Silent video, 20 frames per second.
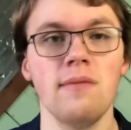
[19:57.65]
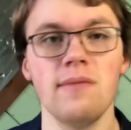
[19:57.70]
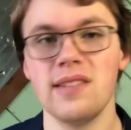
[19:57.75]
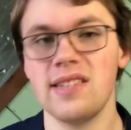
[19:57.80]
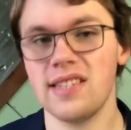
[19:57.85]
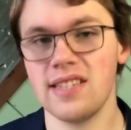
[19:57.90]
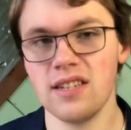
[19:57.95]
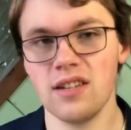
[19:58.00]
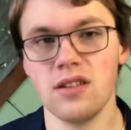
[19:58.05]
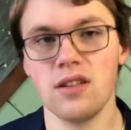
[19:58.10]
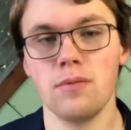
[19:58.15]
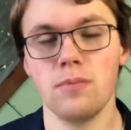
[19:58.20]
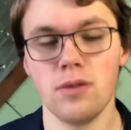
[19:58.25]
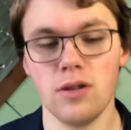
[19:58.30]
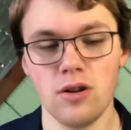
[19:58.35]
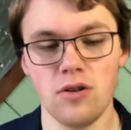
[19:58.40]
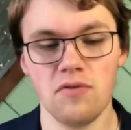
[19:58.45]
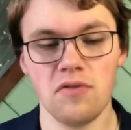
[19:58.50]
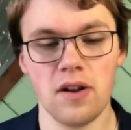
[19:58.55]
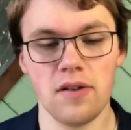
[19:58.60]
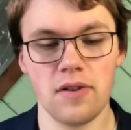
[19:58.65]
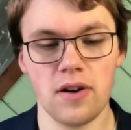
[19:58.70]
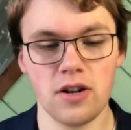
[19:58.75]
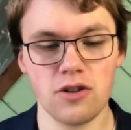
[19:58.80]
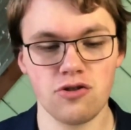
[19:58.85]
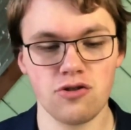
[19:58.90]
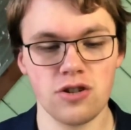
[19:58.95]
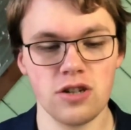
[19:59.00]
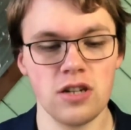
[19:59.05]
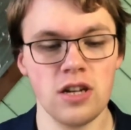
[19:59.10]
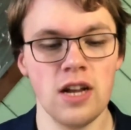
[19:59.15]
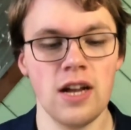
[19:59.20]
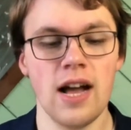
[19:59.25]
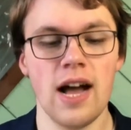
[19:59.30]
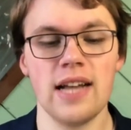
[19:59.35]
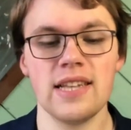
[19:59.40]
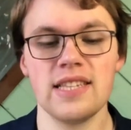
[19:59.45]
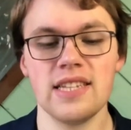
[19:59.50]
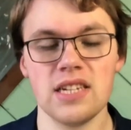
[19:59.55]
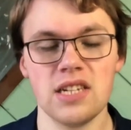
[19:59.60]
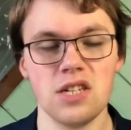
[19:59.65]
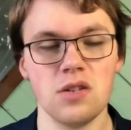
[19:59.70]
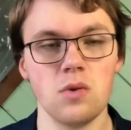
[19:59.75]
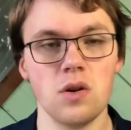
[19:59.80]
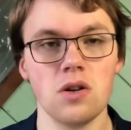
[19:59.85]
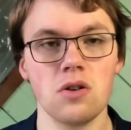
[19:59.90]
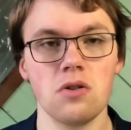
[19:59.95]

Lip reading: but still, they're below 500. 61